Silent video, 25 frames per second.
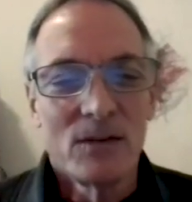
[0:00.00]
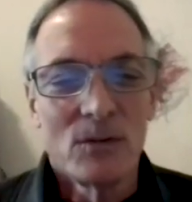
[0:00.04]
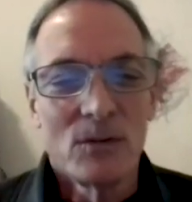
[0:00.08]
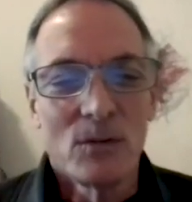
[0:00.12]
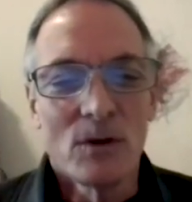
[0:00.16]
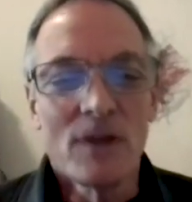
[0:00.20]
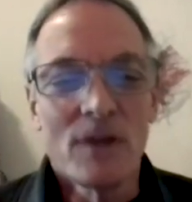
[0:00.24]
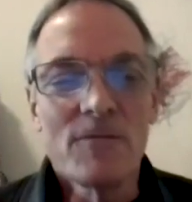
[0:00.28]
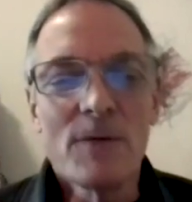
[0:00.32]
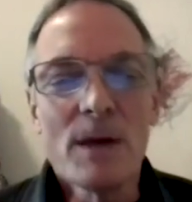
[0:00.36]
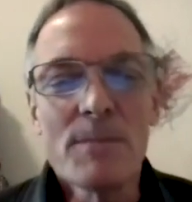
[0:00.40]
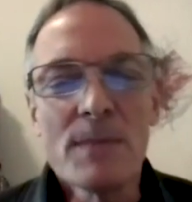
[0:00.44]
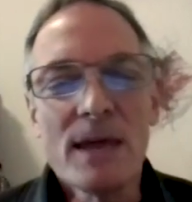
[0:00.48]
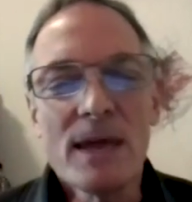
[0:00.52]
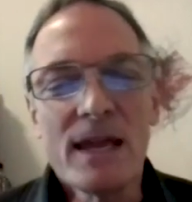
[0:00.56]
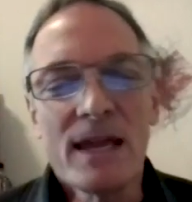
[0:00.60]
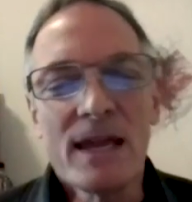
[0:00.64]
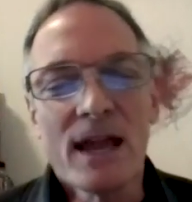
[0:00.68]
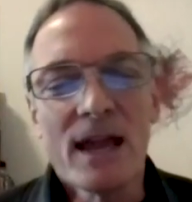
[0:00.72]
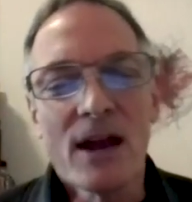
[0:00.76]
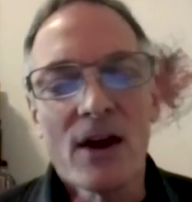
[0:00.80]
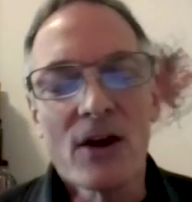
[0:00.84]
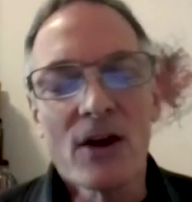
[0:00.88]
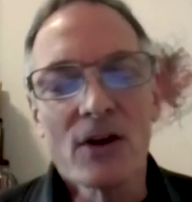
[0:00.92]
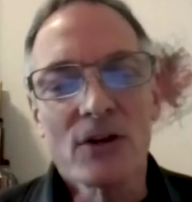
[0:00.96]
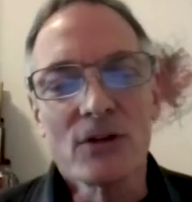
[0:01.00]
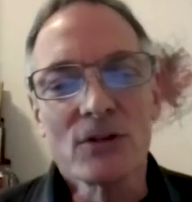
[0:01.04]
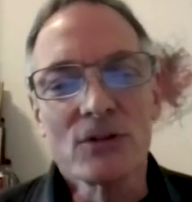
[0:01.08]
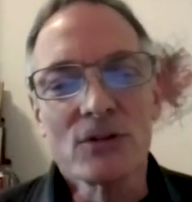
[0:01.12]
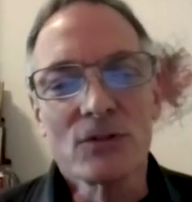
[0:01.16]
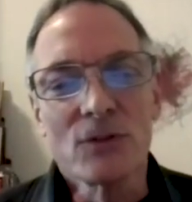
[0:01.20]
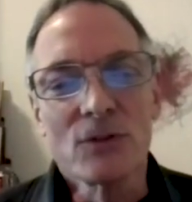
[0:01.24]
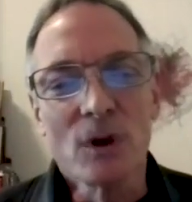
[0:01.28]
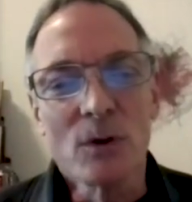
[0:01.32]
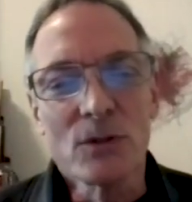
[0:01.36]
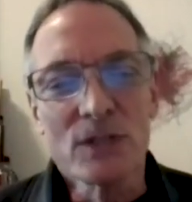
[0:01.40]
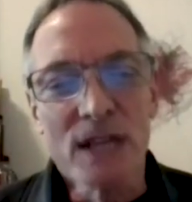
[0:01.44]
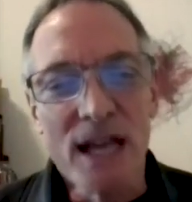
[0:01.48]
One of my main
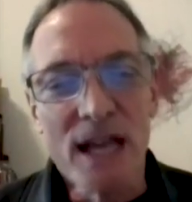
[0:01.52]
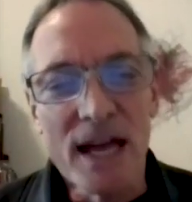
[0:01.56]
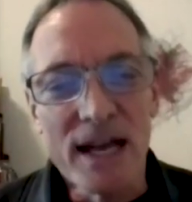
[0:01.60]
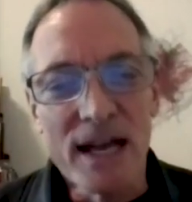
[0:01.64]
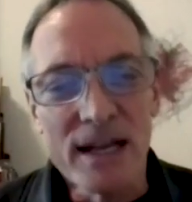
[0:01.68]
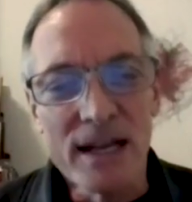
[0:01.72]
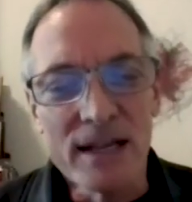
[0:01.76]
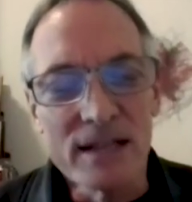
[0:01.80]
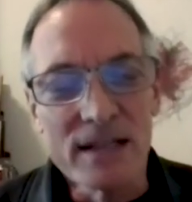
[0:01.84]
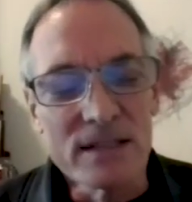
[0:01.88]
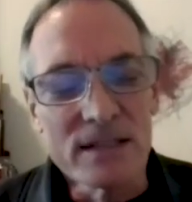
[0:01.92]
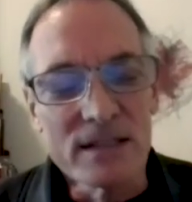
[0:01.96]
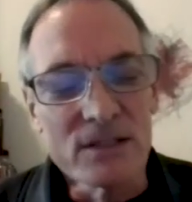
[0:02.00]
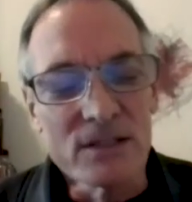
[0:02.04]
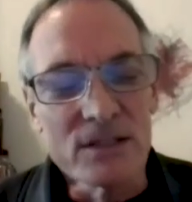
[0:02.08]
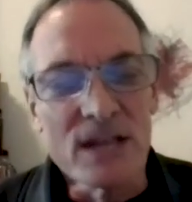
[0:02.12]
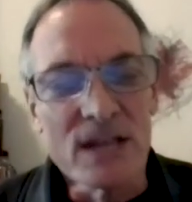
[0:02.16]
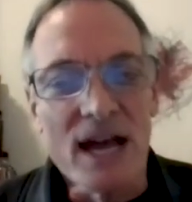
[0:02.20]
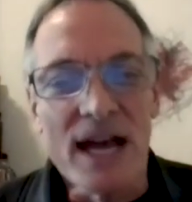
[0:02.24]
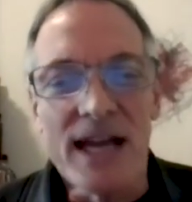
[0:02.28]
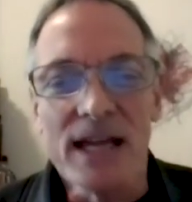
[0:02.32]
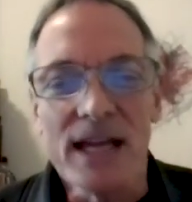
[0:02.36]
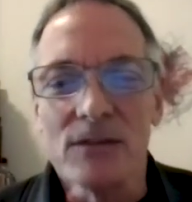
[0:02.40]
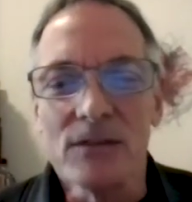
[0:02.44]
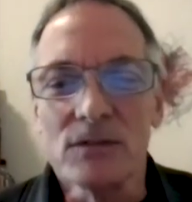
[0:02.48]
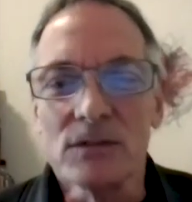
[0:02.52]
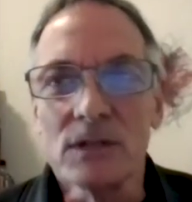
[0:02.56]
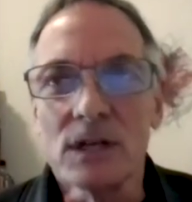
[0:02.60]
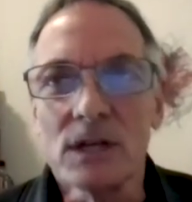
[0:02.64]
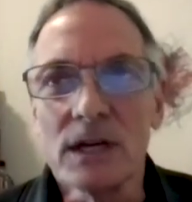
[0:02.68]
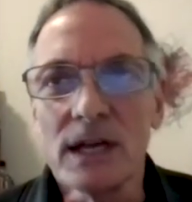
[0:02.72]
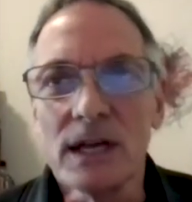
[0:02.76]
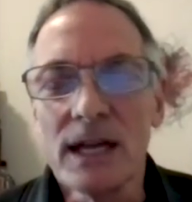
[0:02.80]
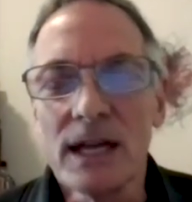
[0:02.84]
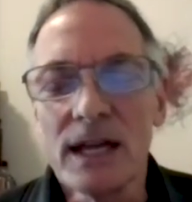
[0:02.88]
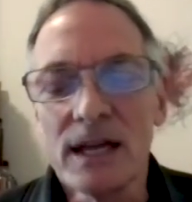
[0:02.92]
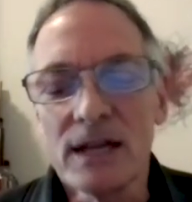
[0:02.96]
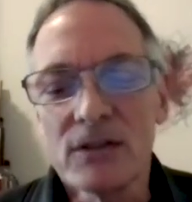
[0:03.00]
characters, Rose Geddes, is dying of
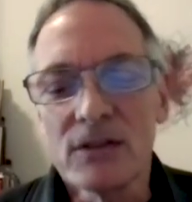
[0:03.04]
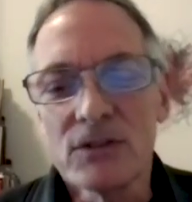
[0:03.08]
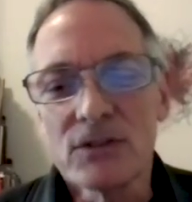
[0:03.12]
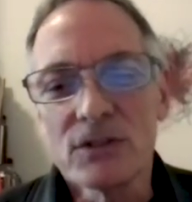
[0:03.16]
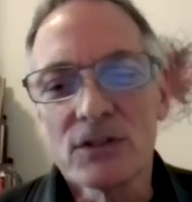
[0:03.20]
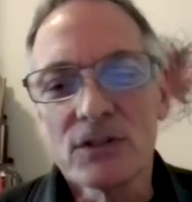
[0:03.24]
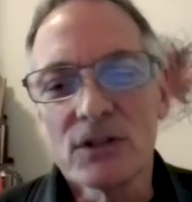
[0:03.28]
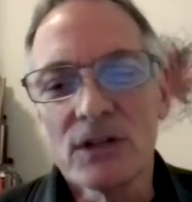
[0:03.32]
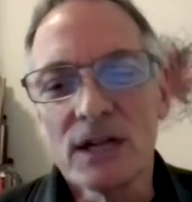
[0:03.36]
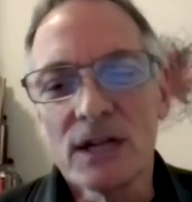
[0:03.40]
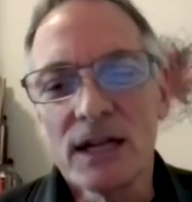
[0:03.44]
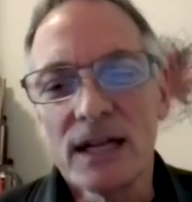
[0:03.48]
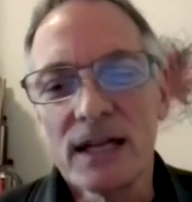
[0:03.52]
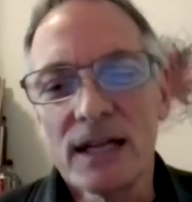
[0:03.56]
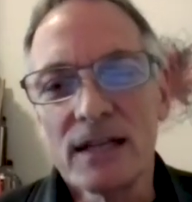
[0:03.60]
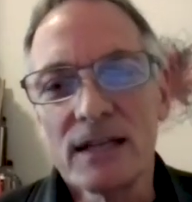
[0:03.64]
lung cancer.